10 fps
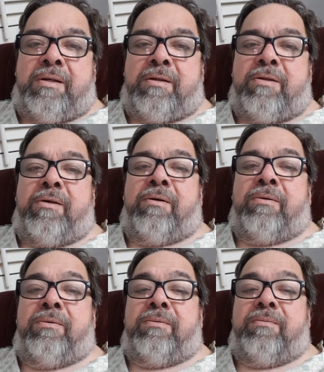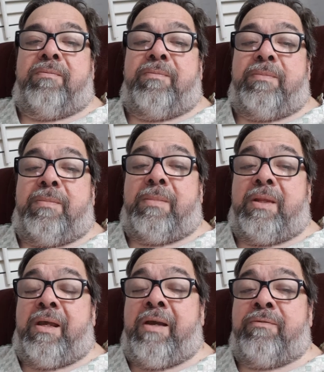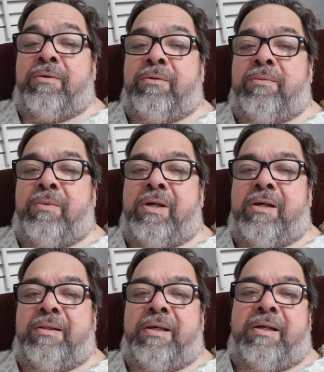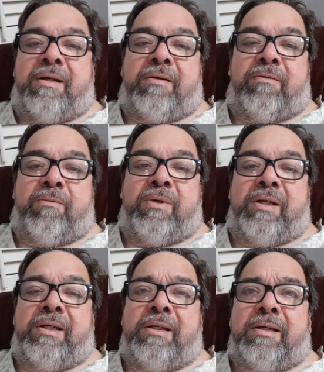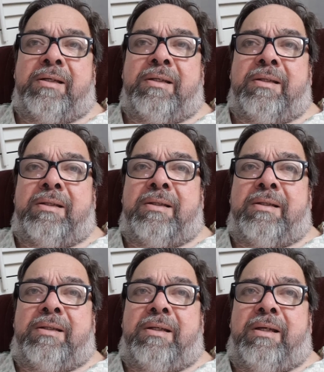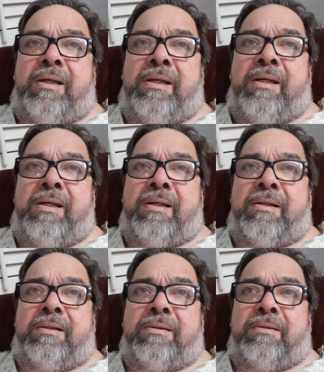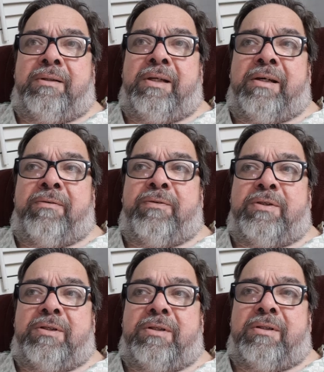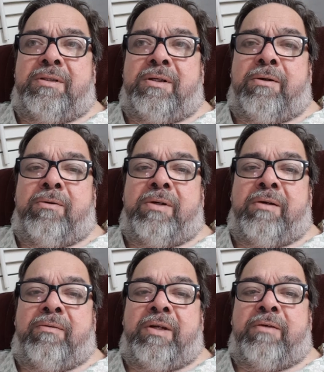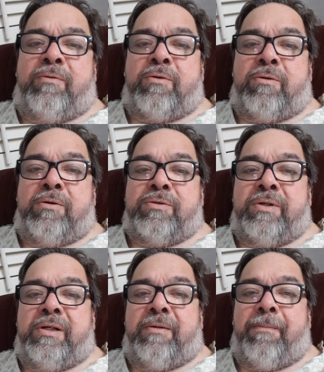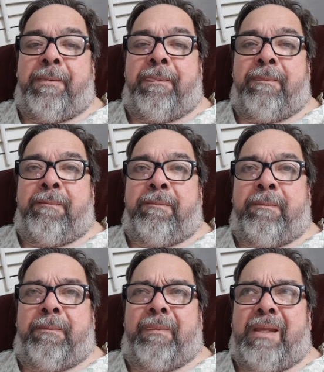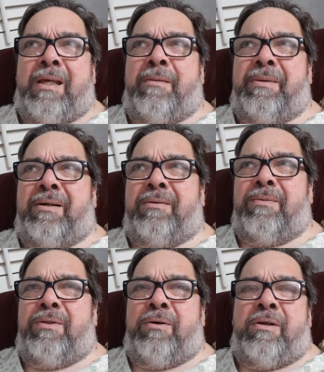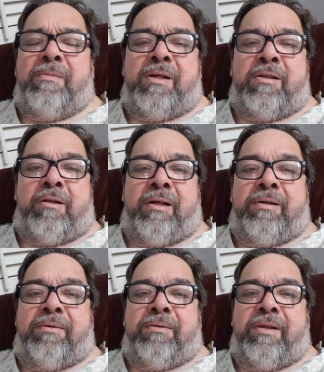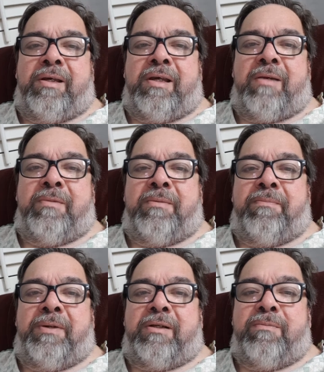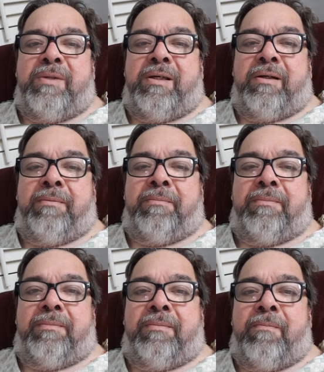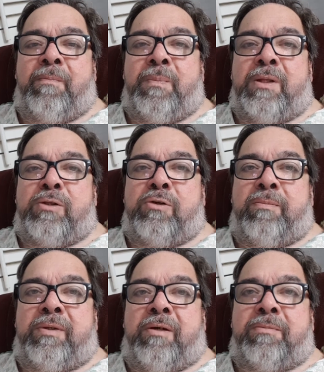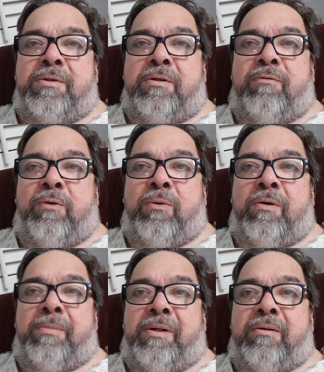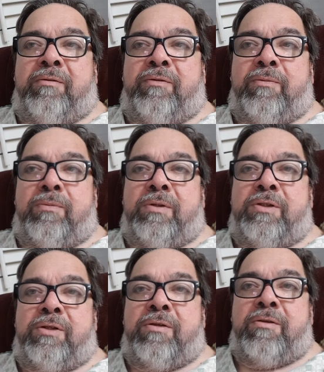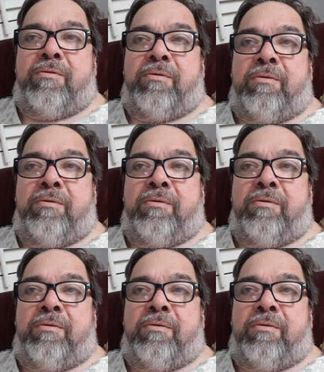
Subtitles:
So, after we got that out of the way, he left to go get ready for surgery. And about 30 minutes later, they came and picked me up, took me up to the floor above, which is